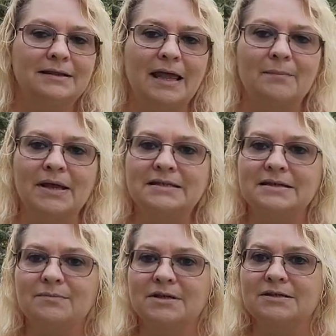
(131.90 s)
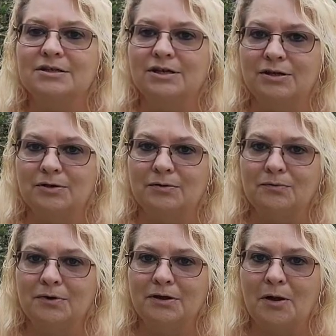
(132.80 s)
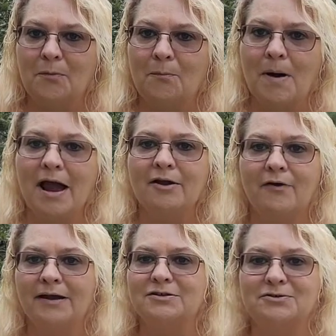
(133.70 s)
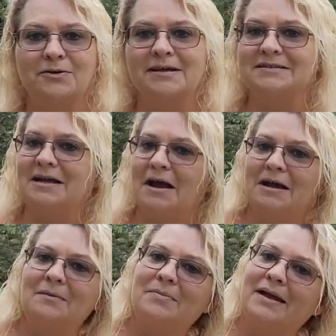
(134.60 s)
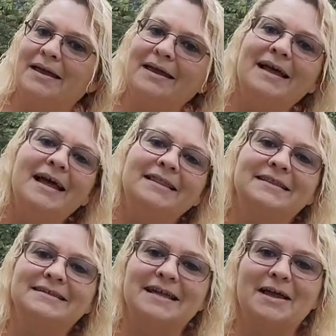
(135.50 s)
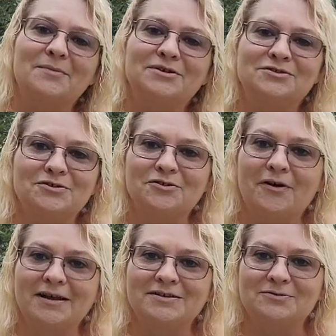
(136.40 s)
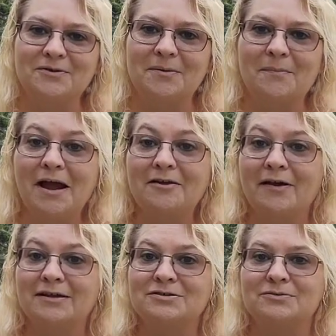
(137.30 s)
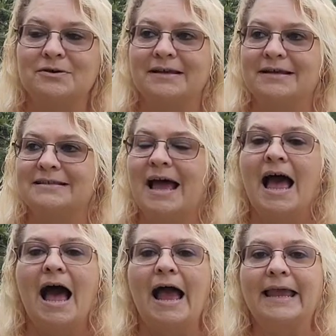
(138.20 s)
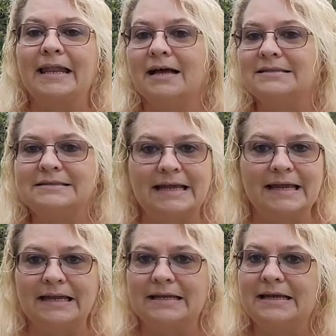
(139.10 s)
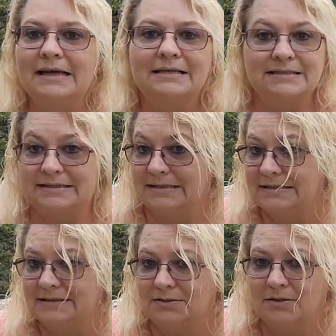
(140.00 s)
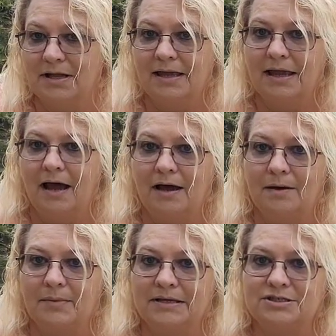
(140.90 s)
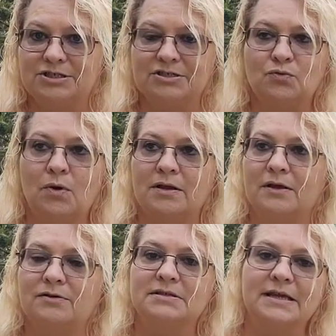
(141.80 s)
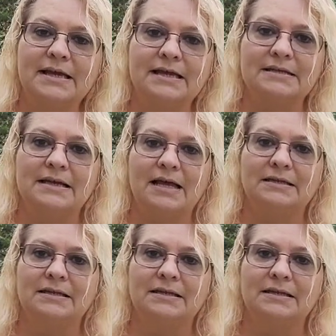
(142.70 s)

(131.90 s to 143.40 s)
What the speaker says: they mean something to you. My great story is not going to be the same as your great story. My great story is I cannot stand to sit still. It's just one of those things.